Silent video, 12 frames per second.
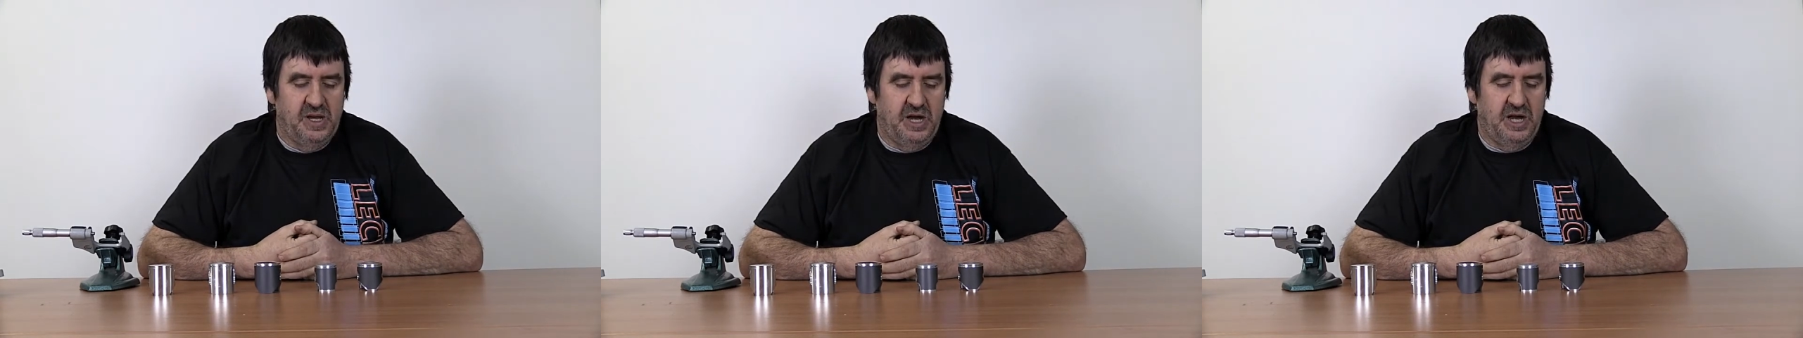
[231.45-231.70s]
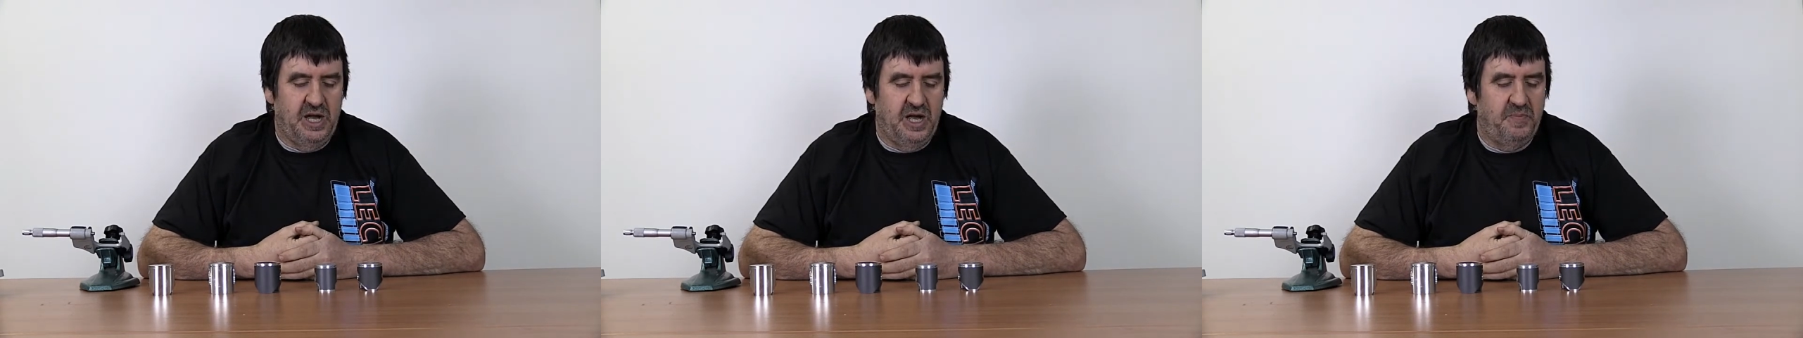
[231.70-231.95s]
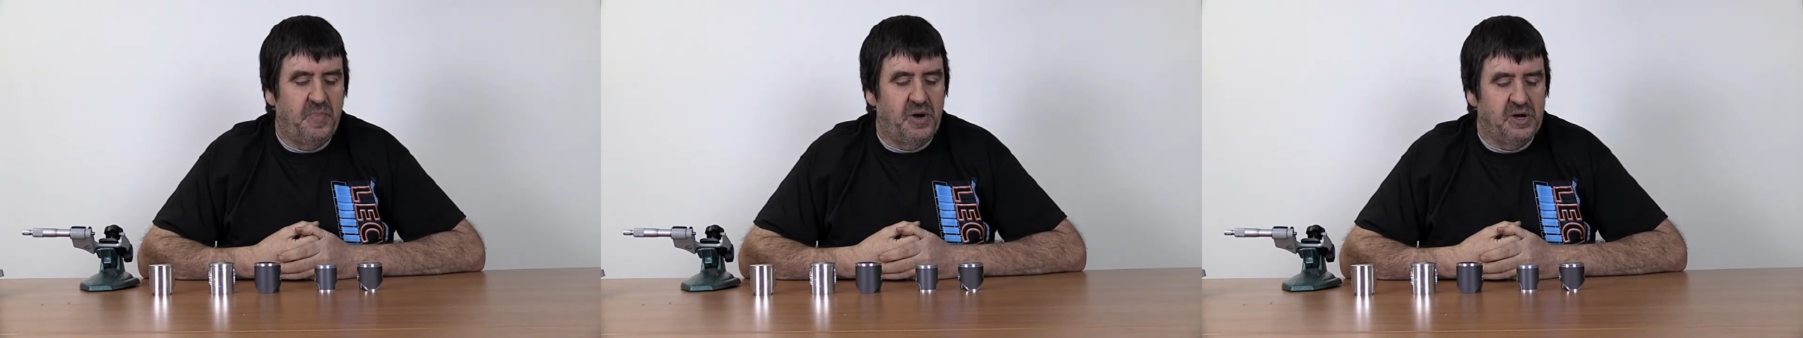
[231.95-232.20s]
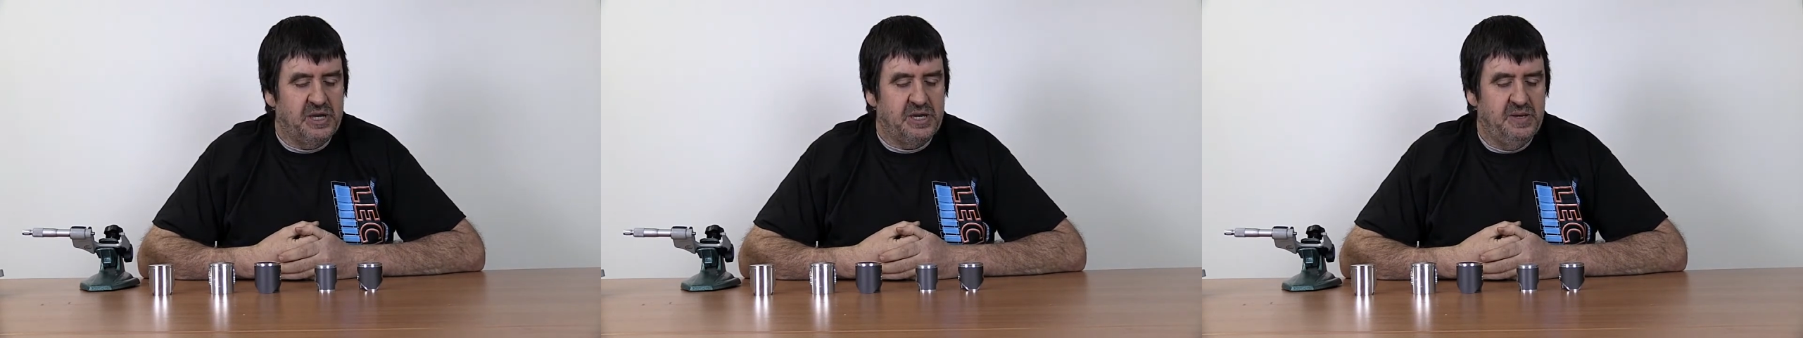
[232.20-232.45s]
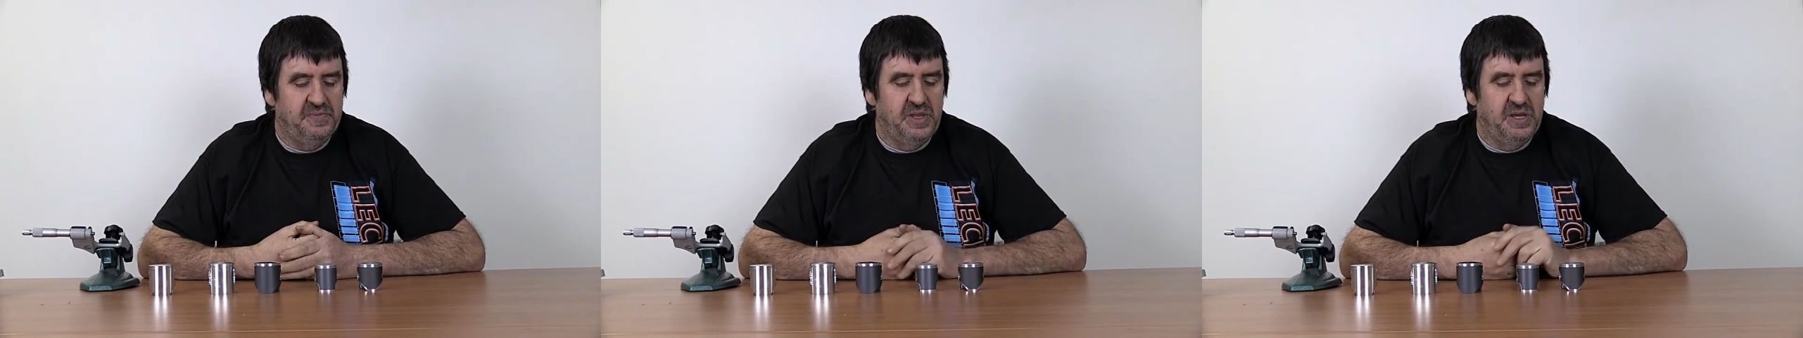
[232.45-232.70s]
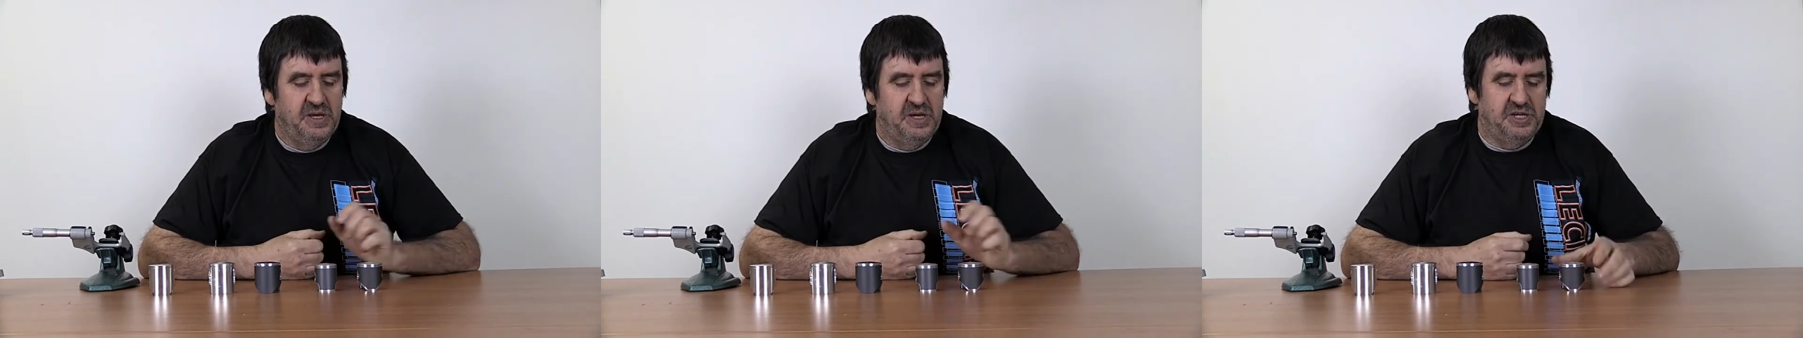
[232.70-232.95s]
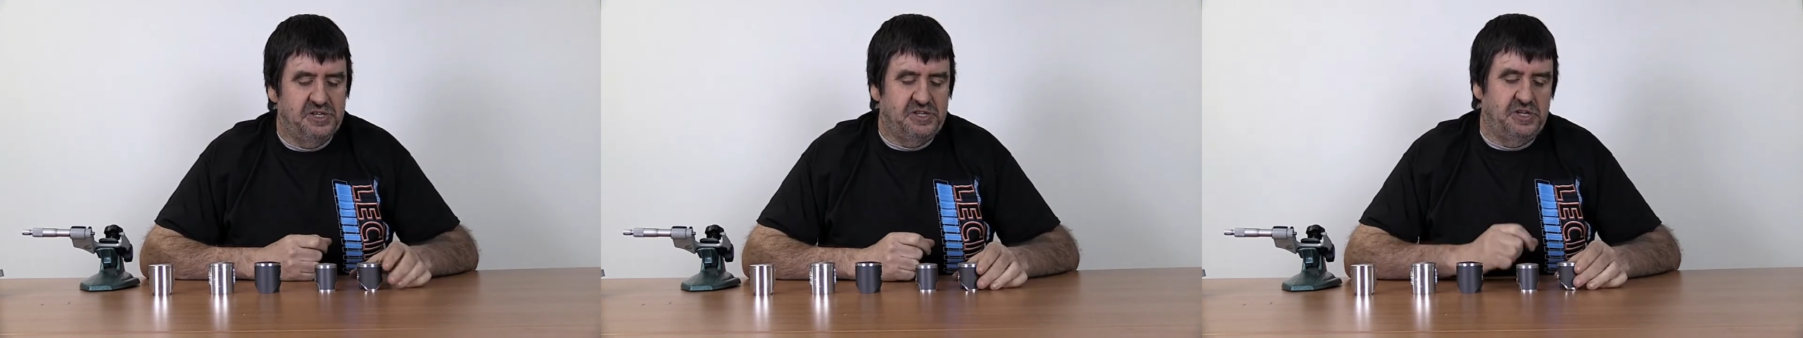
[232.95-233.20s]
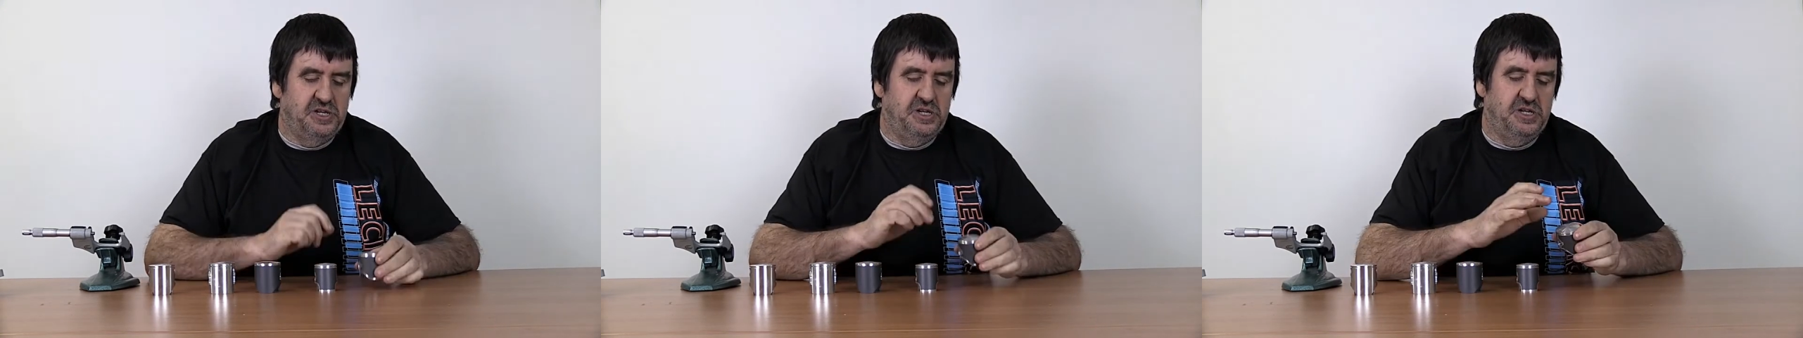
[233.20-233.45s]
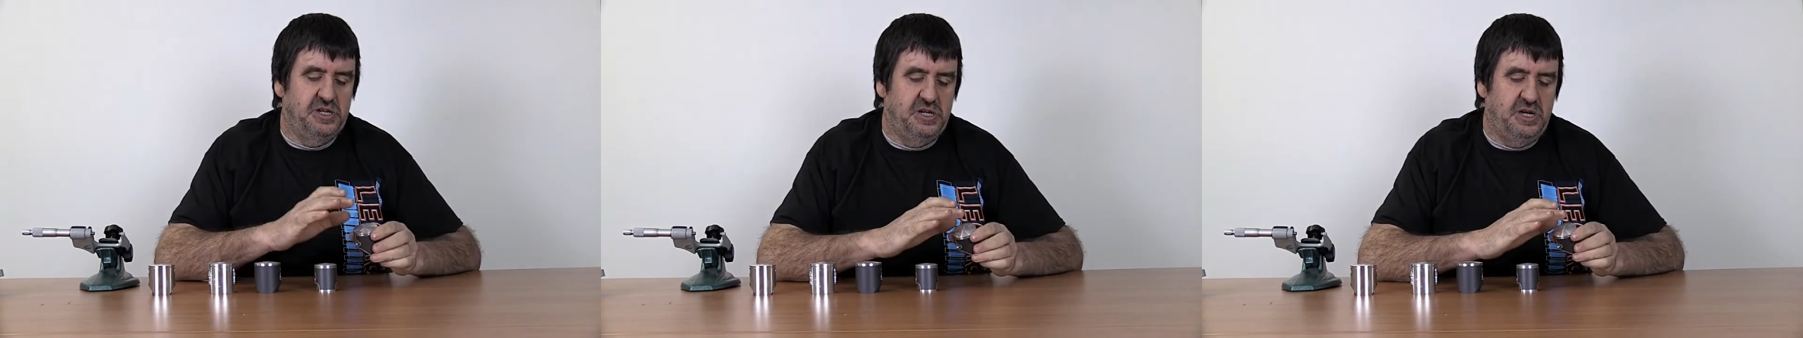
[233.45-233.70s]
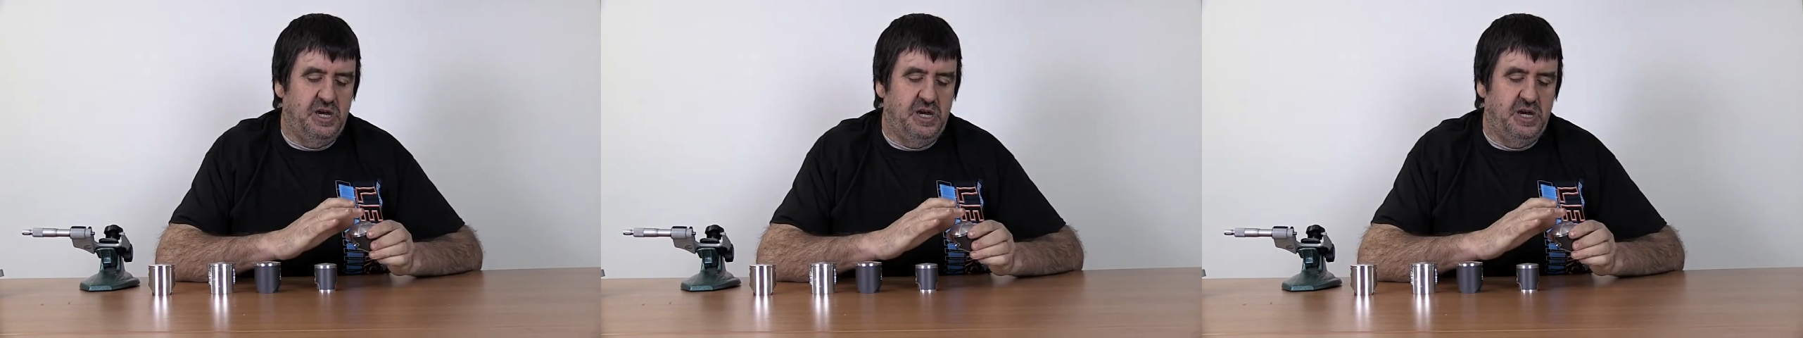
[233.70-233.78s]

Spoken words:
bike is to